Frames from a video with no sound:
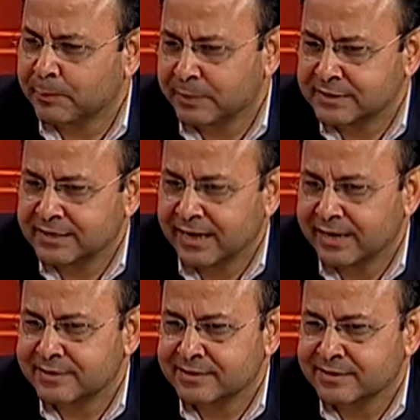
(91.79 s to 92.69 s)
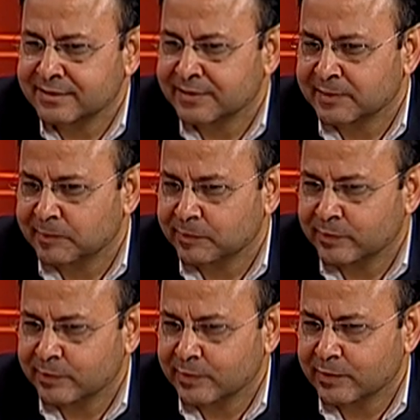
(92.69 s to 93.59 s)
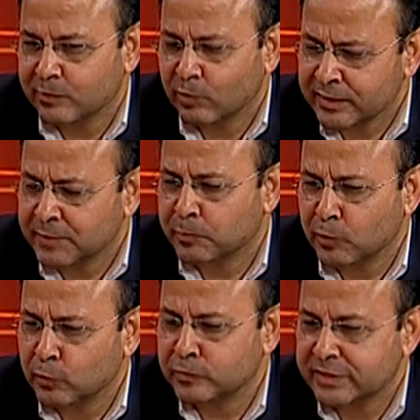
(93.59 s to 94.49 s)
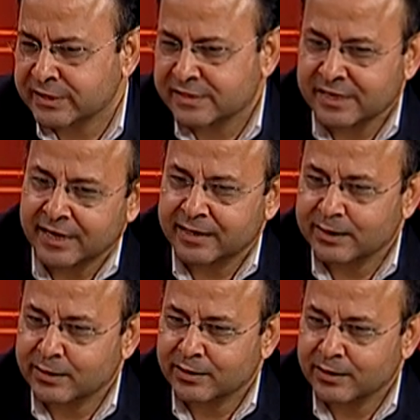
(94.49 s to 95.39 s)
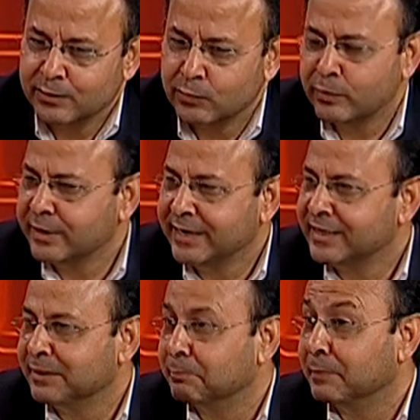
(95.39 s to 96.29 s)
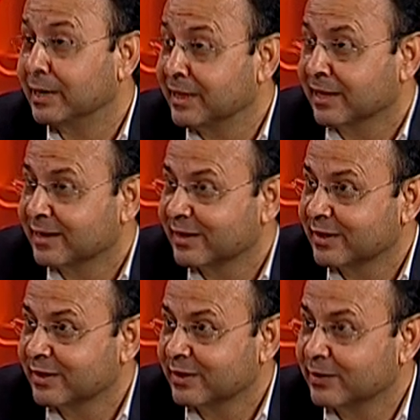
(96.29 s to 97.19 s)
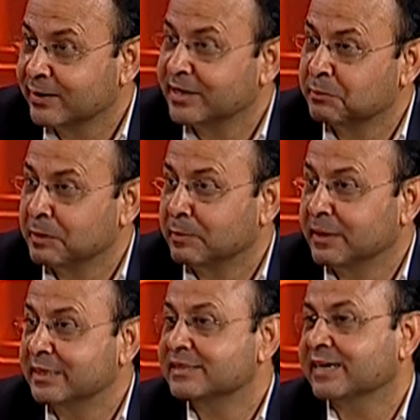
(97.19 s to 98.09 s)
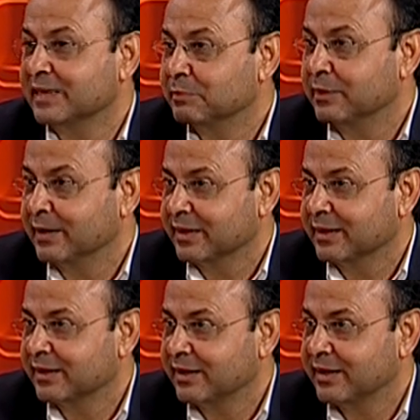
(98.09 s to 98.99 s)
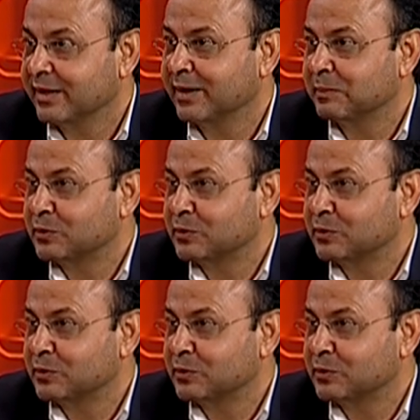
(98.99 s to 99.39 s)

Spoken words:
up is that what it proves is that you don't need the building, you need the people inside the building, and I'm